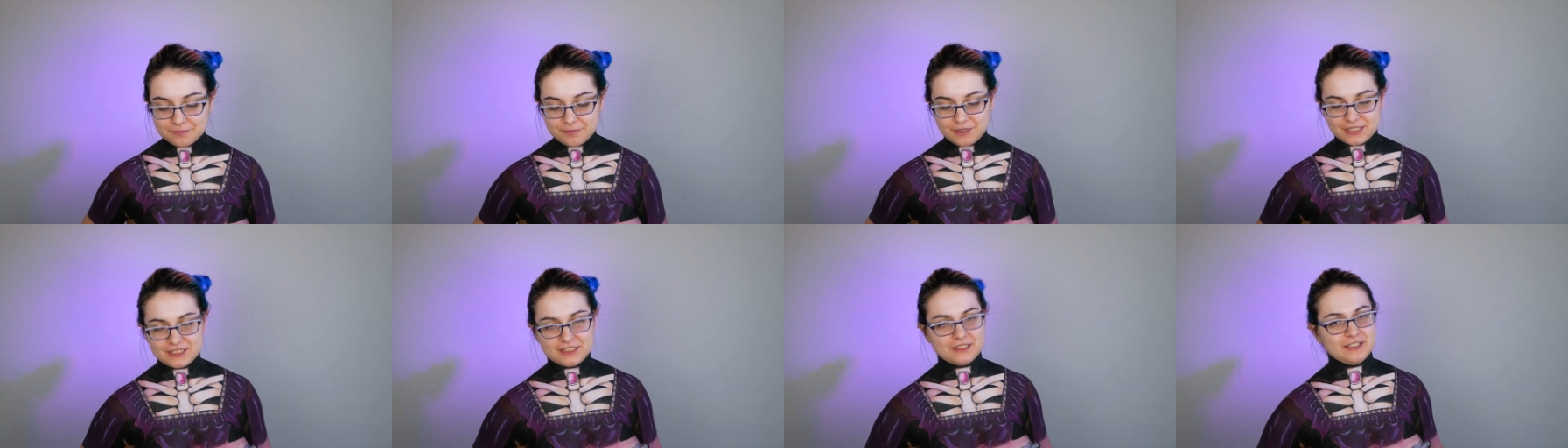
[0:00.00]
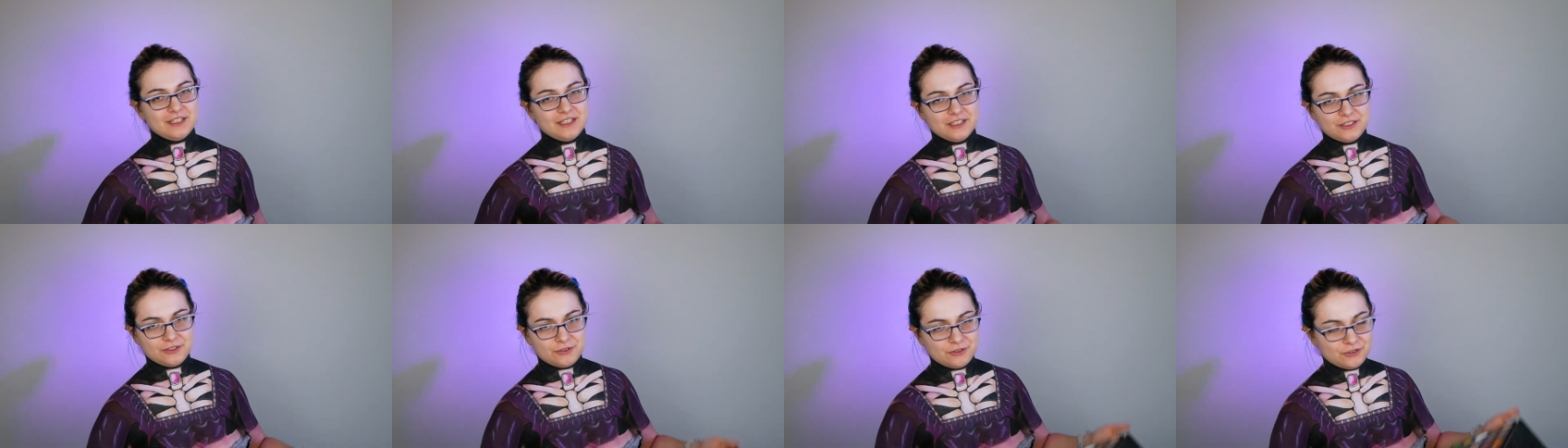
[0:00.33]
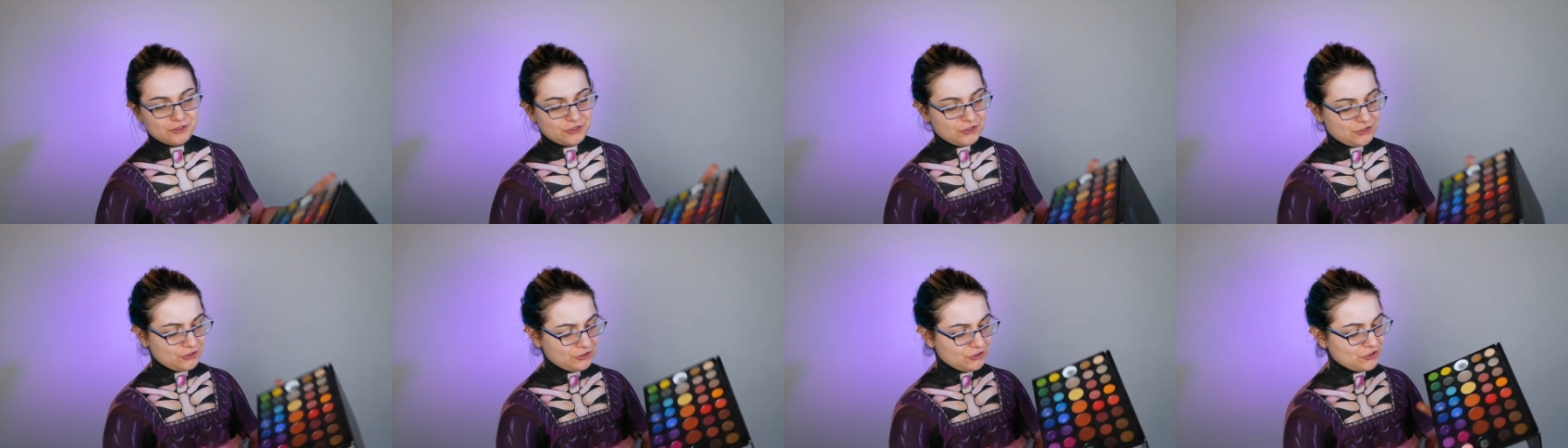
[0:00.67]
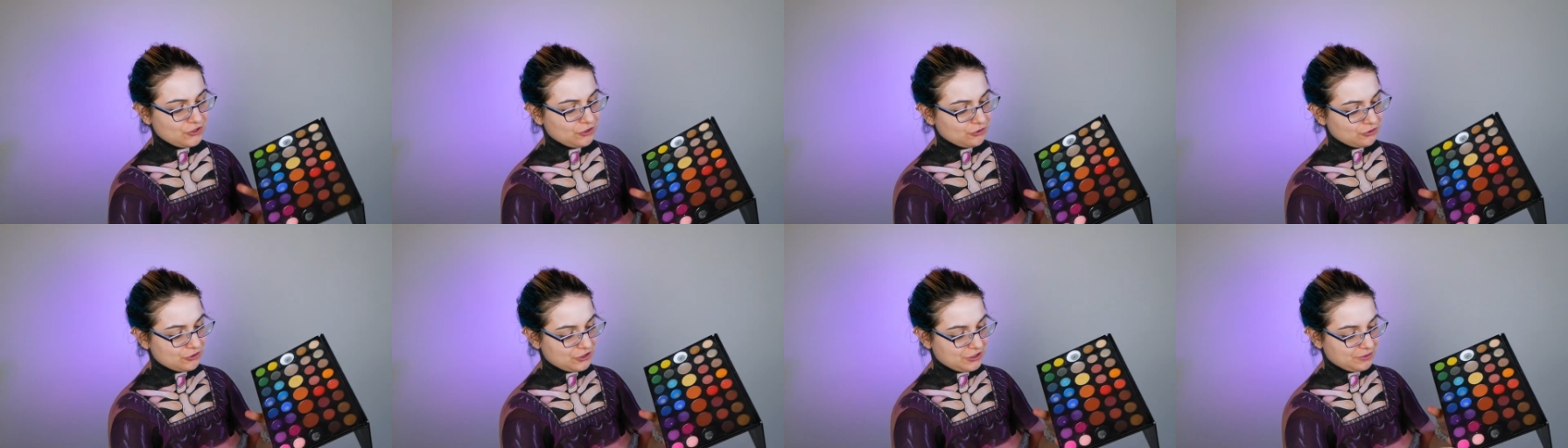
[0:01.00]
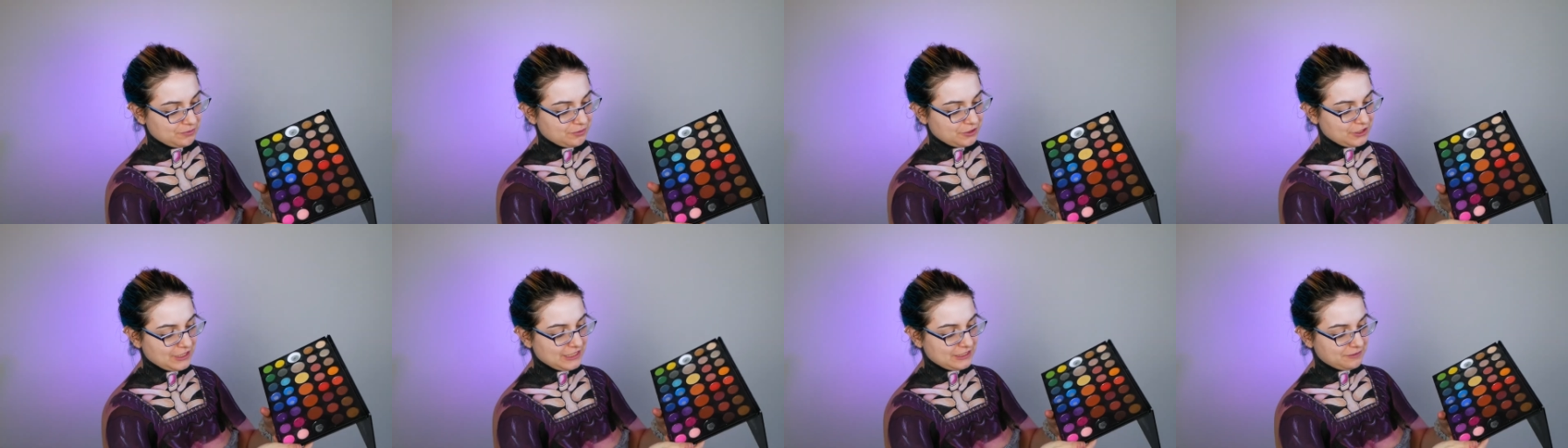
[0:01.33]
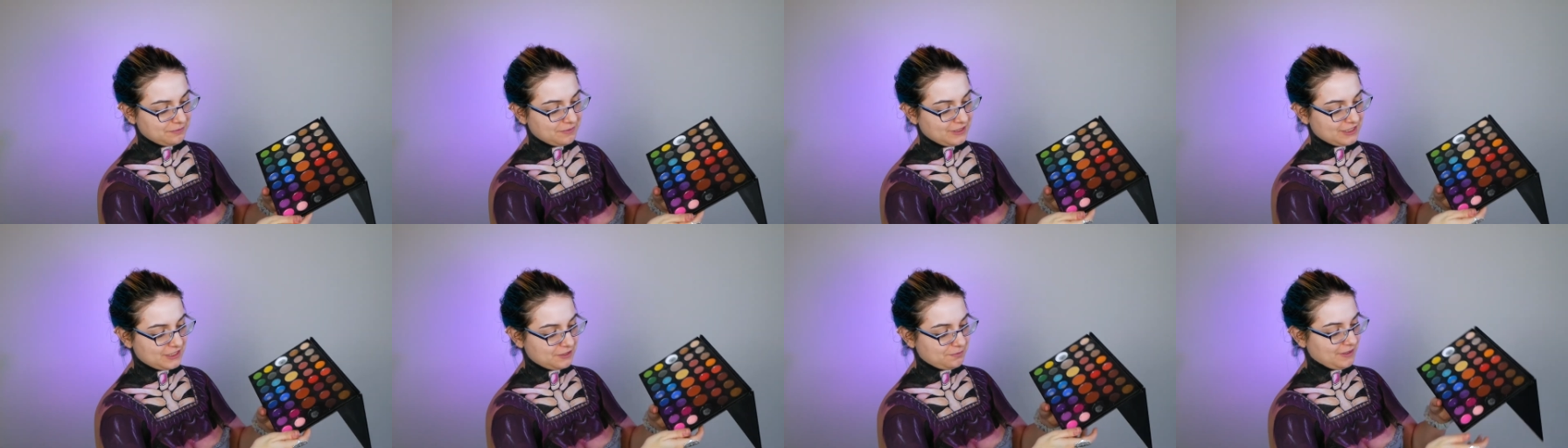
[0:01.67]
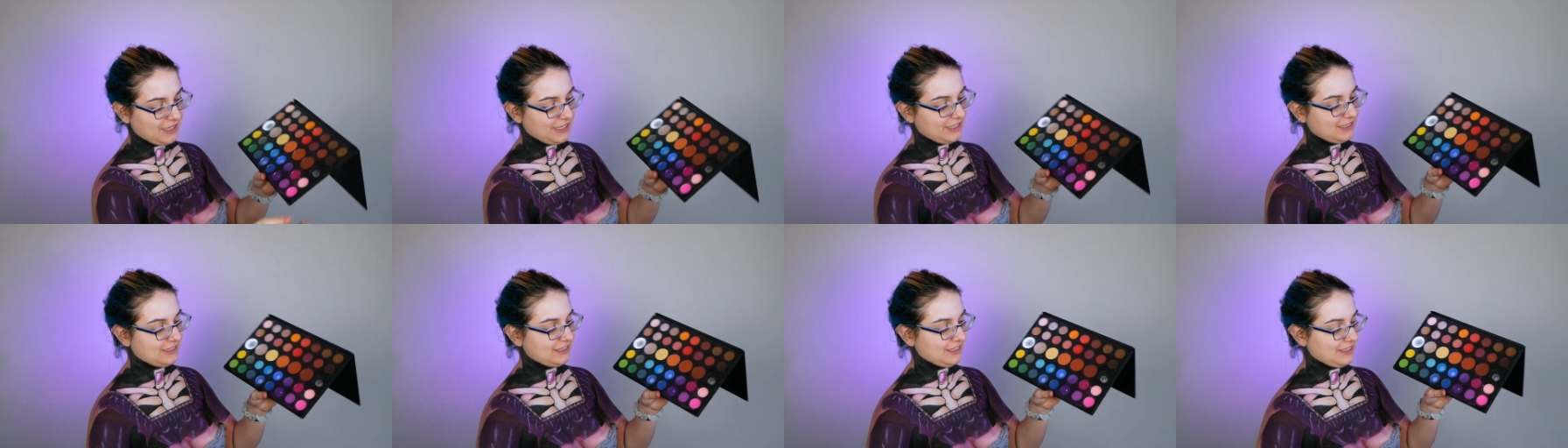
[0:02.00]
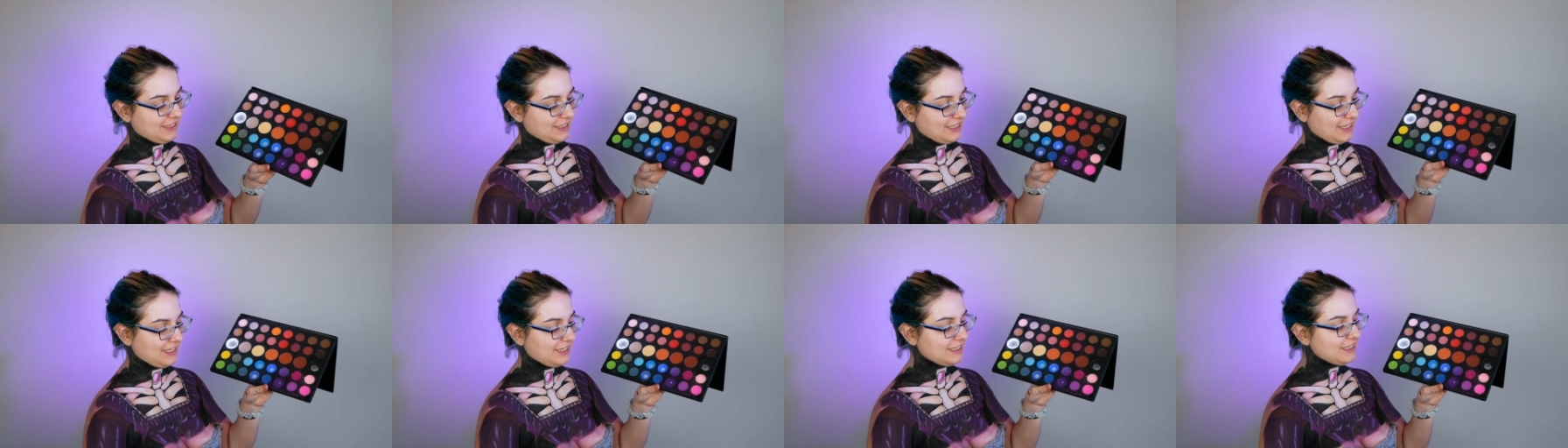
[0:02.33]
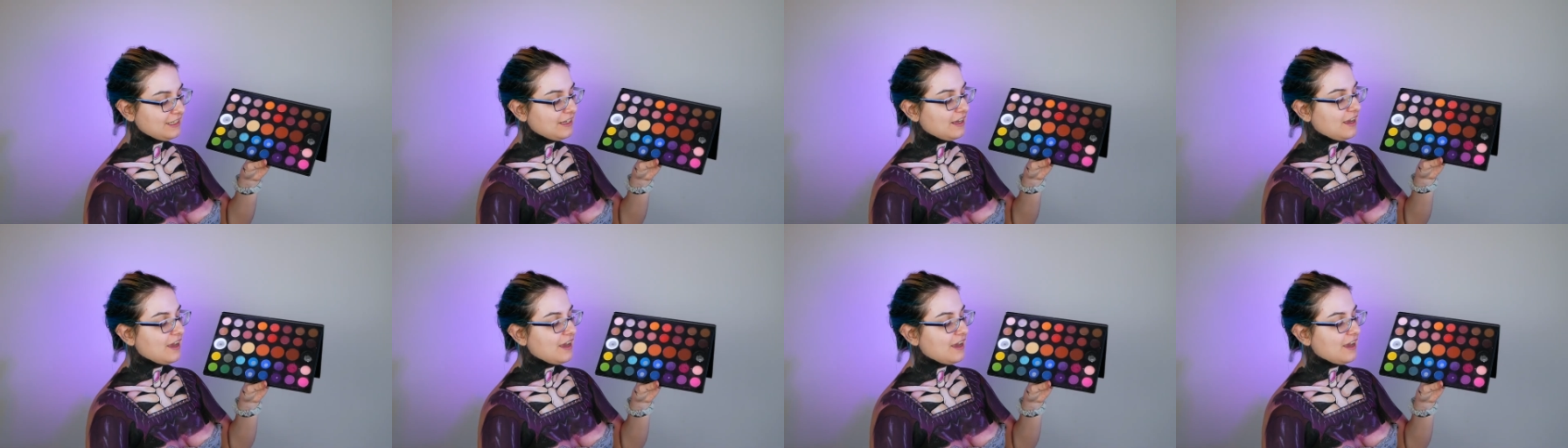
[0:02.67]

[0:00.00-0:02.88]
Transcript: but it was so simple. Let me explain it again.